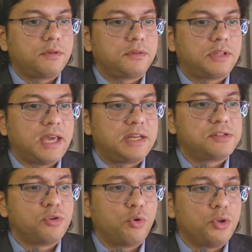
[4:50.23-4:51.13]
there
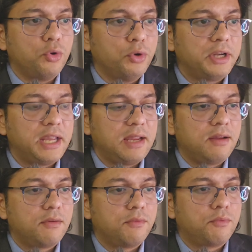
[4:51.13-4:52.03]
is no
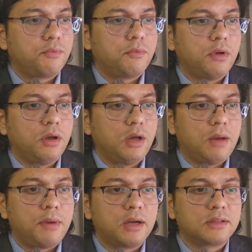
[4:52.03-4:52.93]
unity
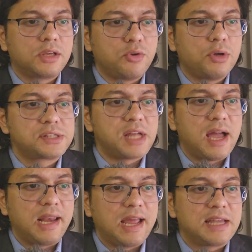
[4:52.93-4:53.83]
among the US
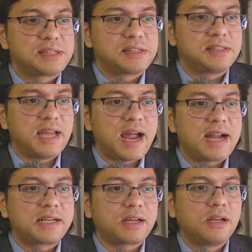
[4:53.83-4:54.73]
allies,
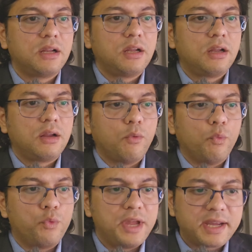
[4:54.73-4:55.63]
that
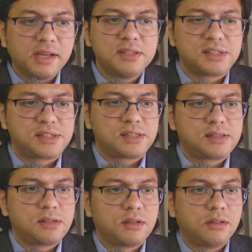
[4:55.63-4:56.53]
weakens
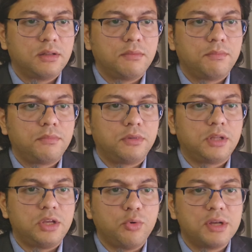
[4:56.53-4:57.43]

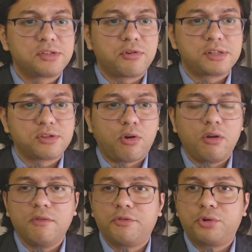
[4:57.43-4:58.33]
the US
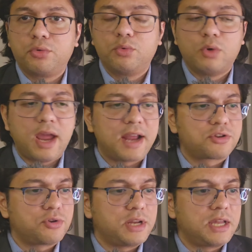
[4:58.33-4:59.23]
resolve to
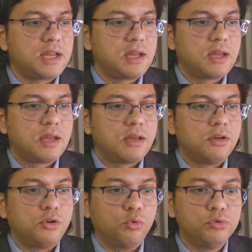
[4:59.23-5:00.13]
actually
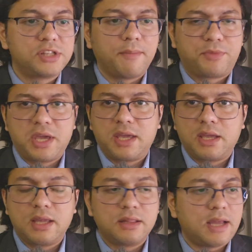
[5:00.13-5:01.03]
do
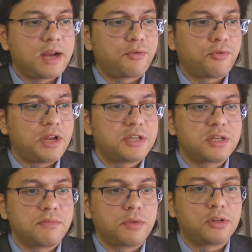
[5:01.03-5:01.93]
something in that
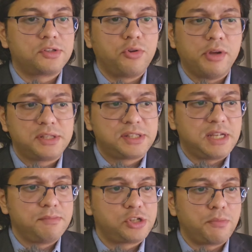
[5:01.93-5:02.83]
region, because US
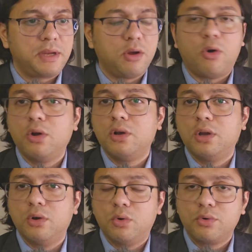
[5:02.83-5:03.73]
seems to be all
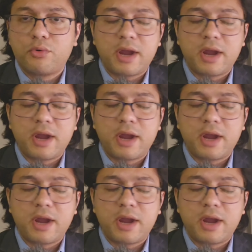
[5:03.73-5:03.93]
alone